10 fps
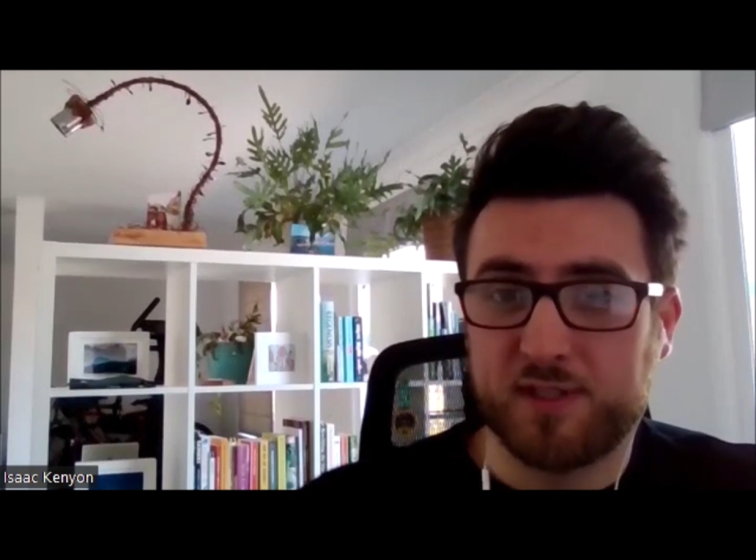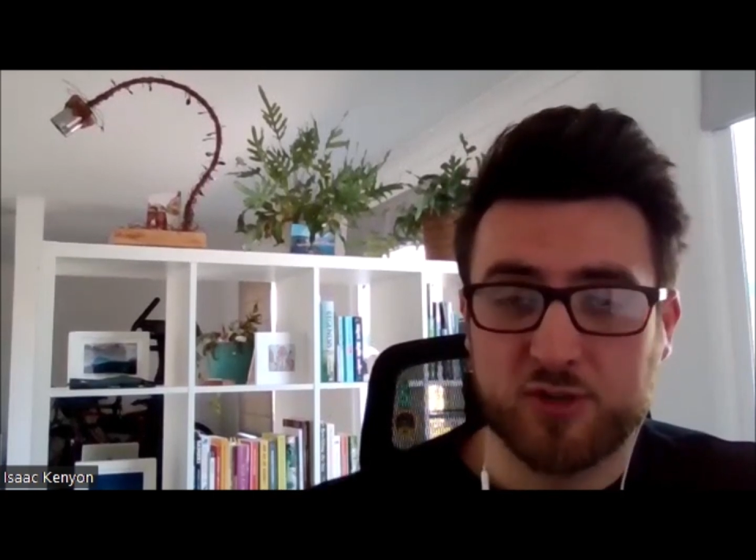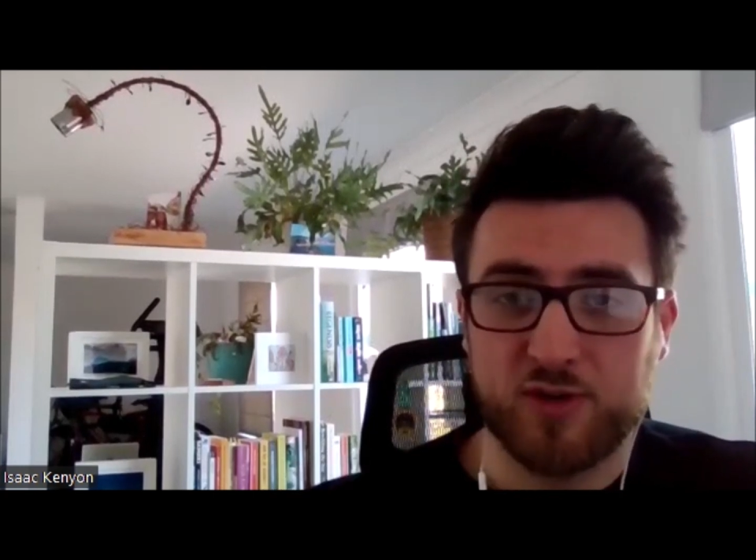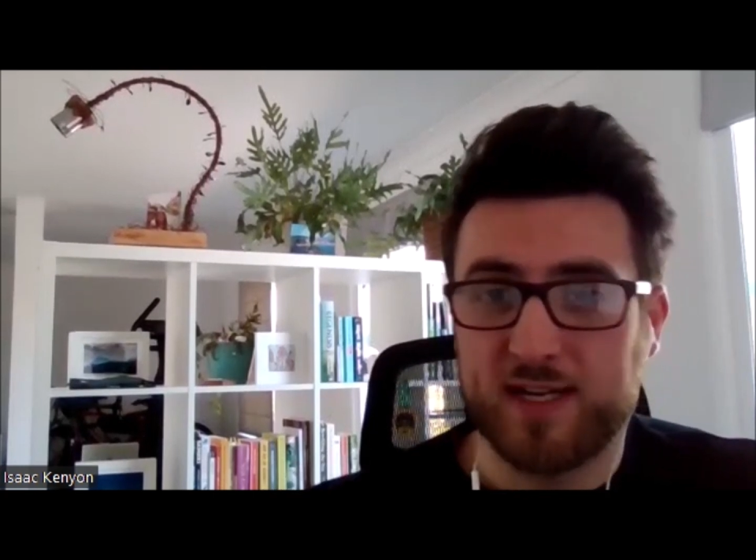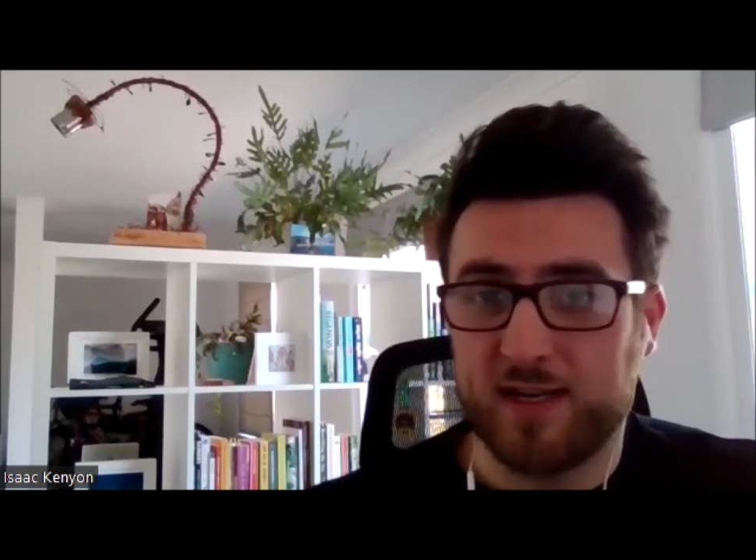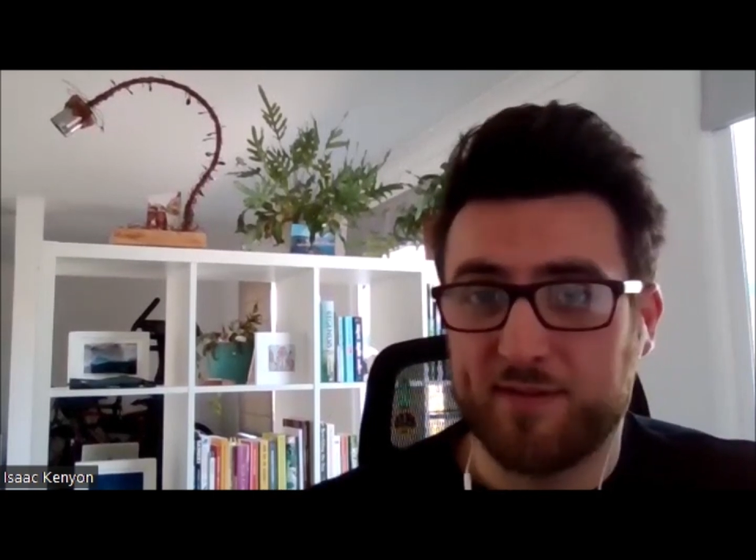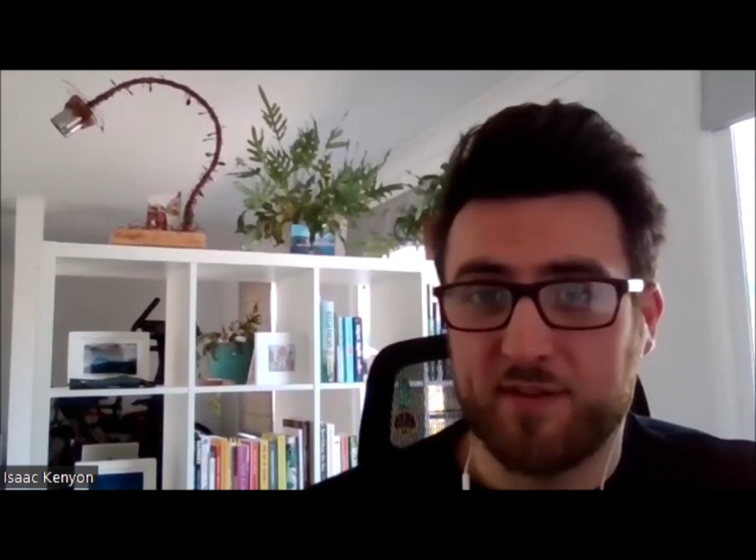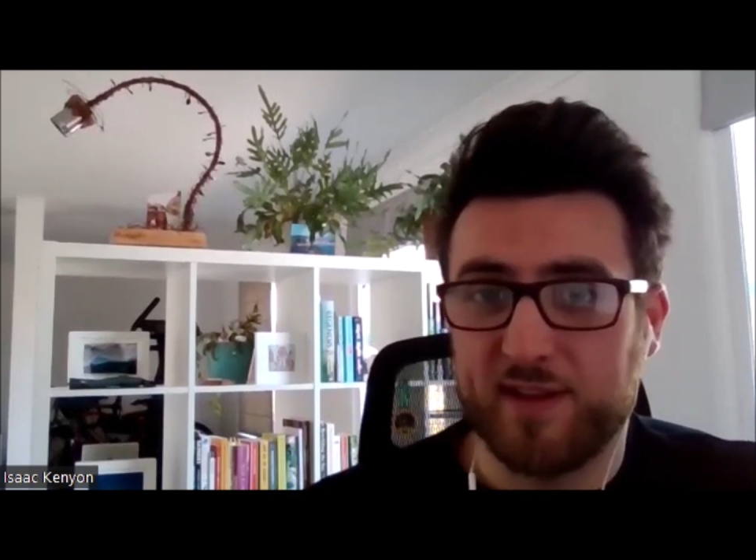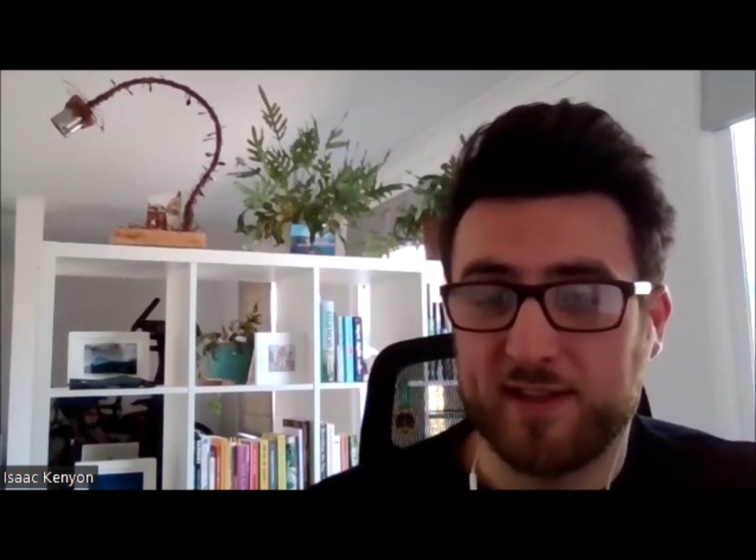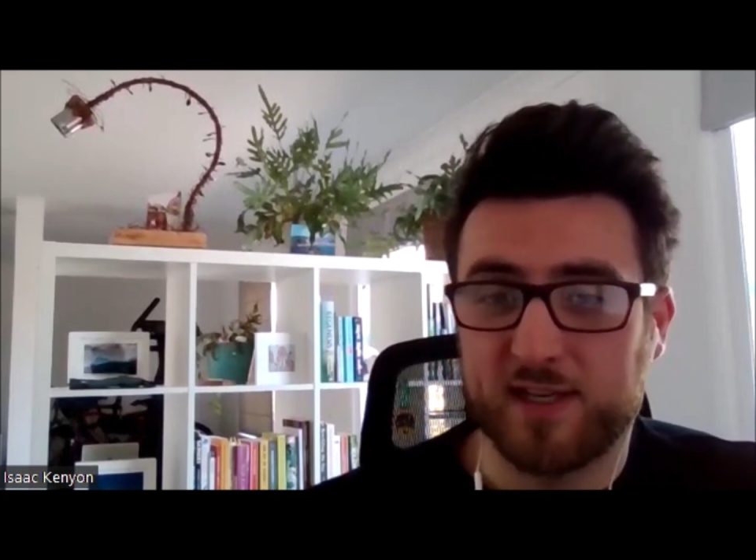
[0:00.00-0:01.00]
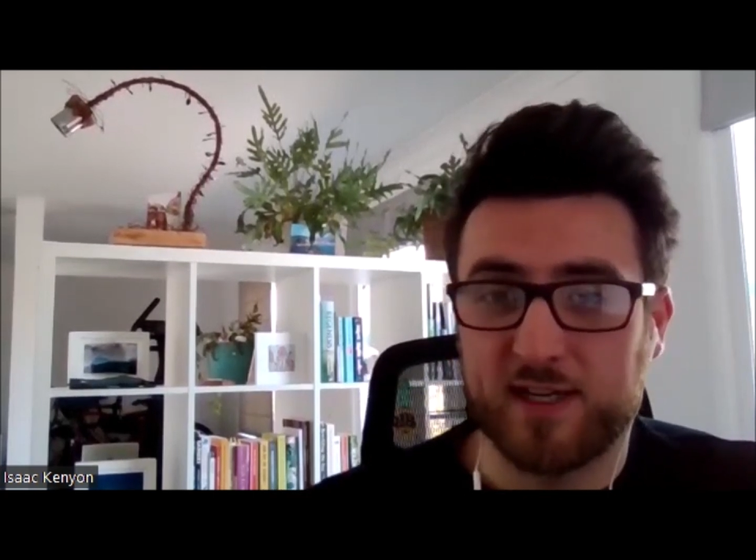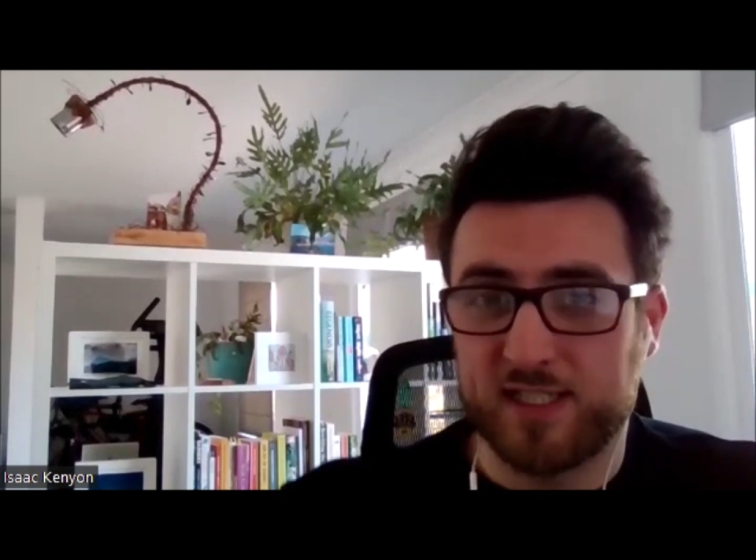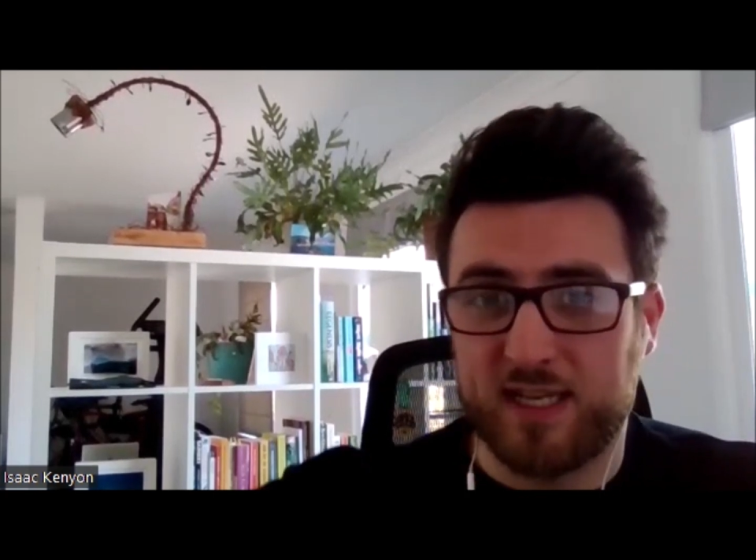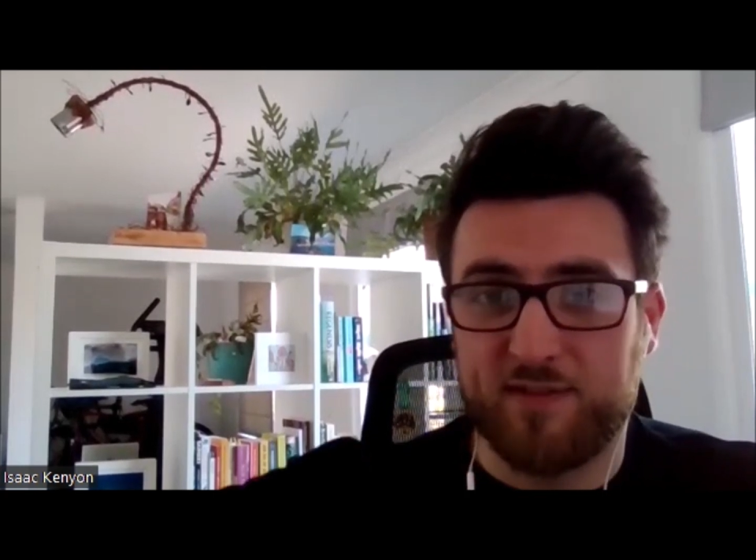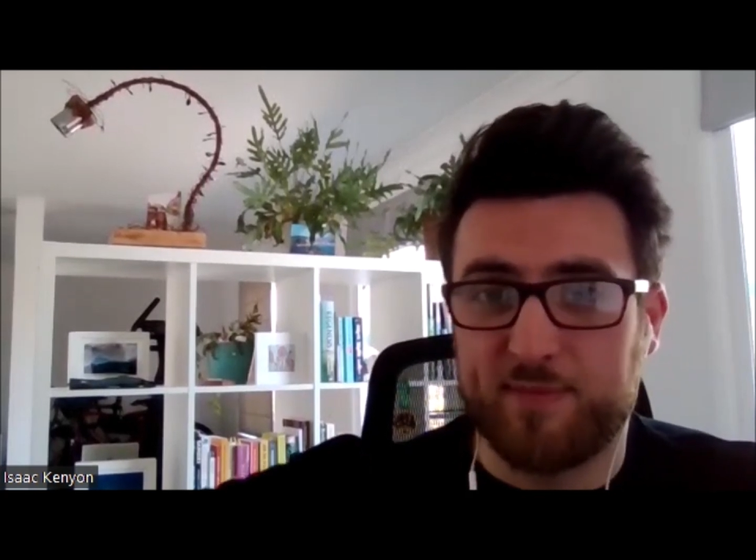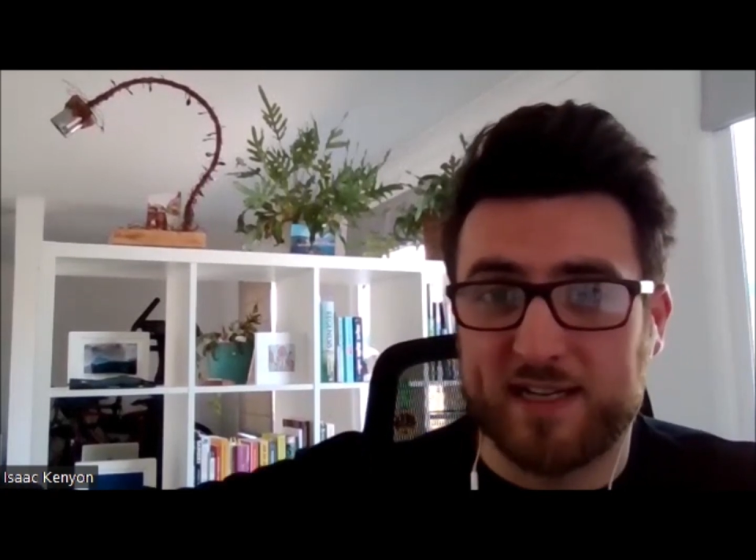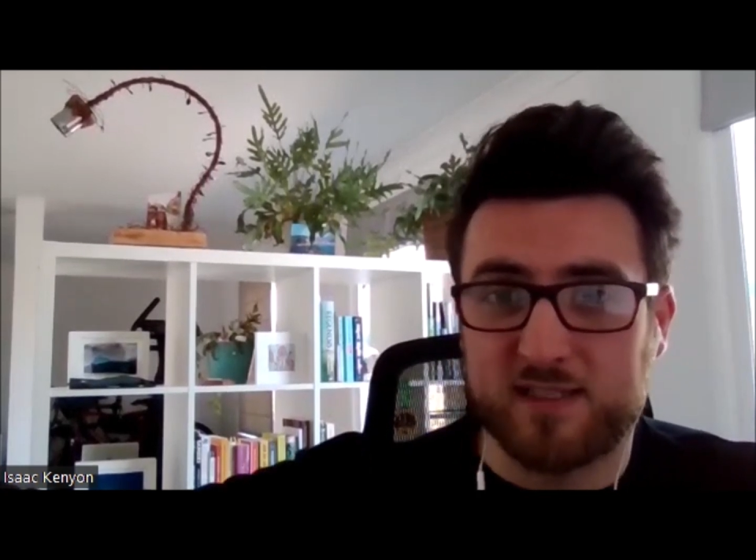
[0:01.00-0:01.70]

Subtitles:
the tread and everything's, I just give it back.